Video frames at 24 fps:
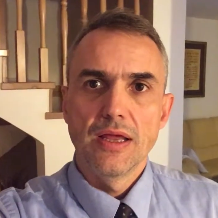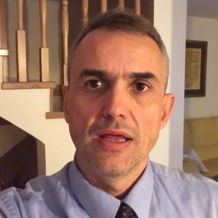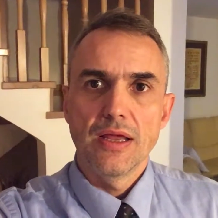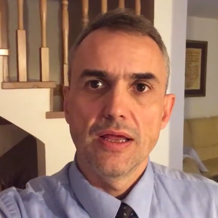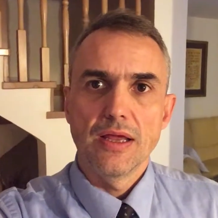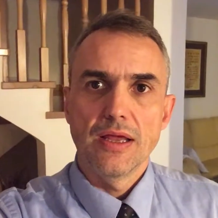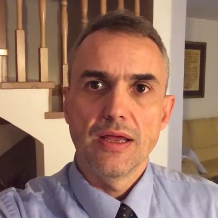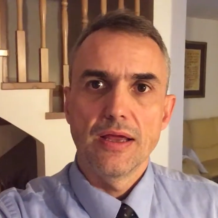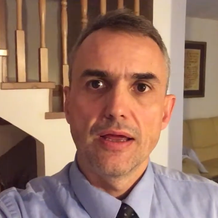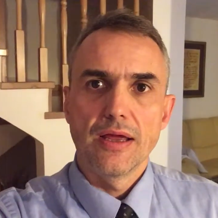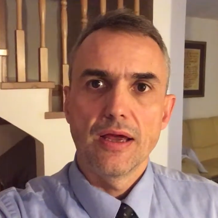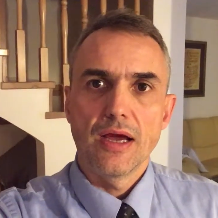
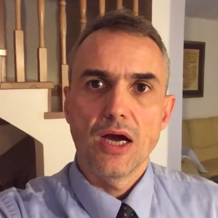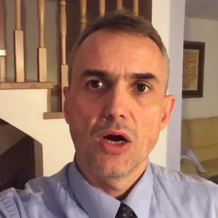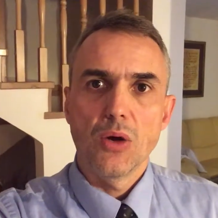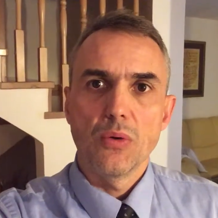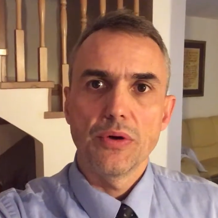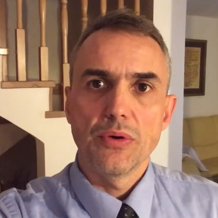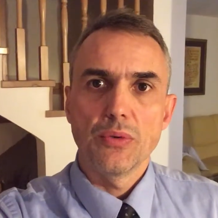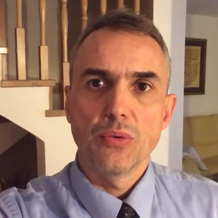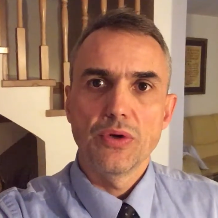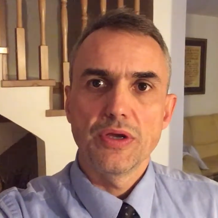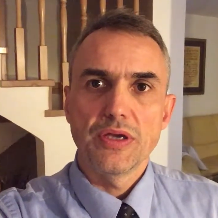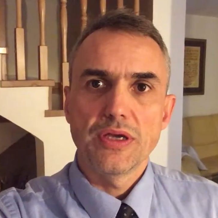uh, how
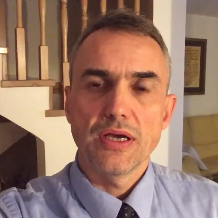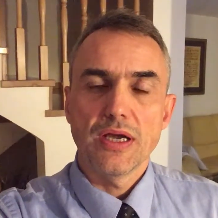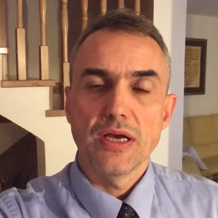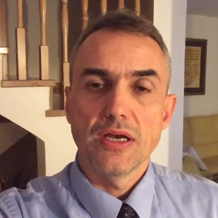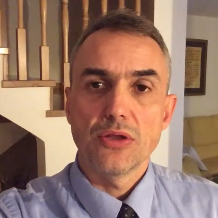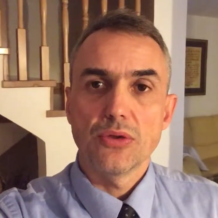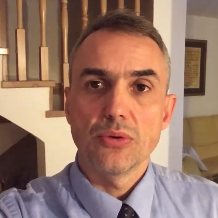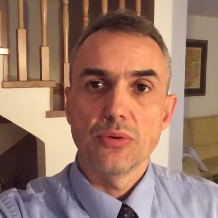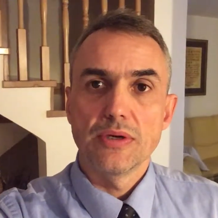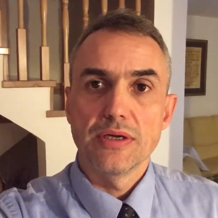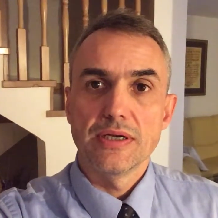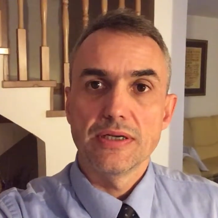we
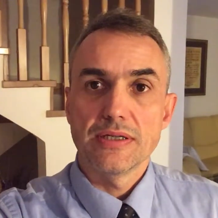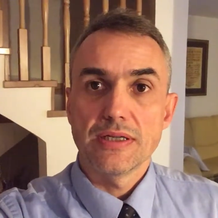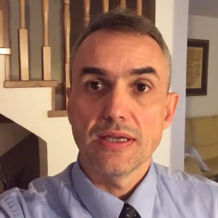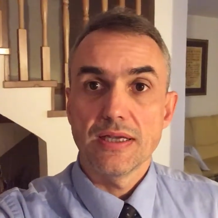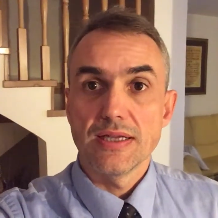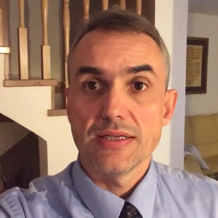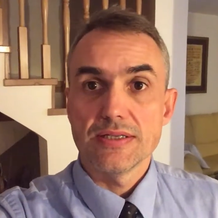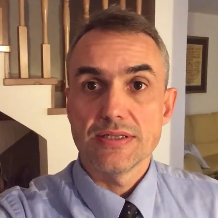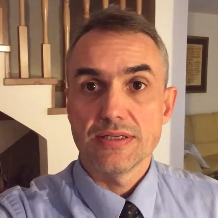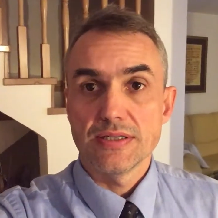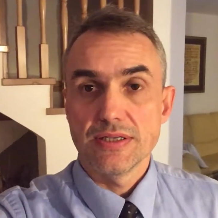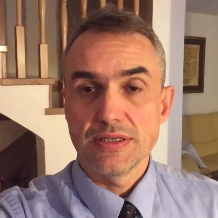calculate
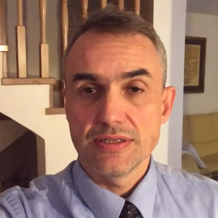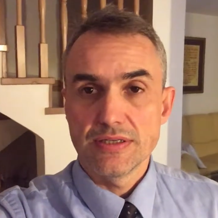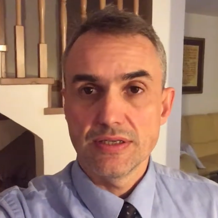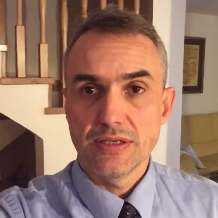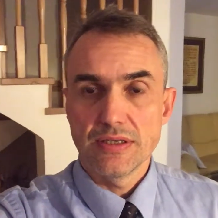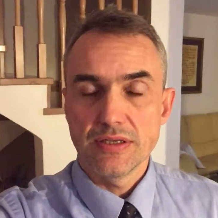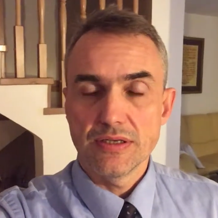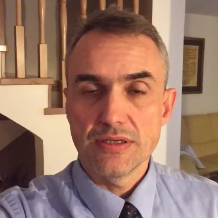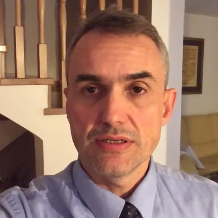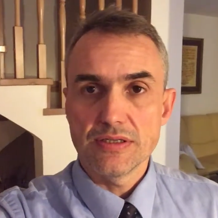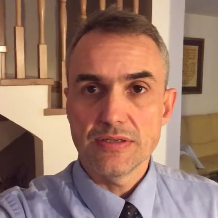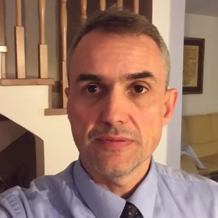
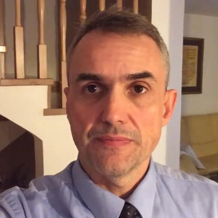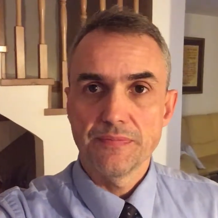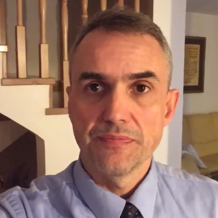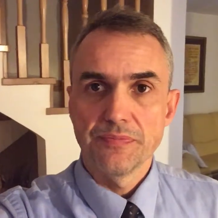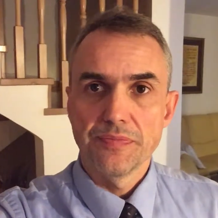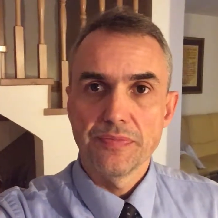elasticities,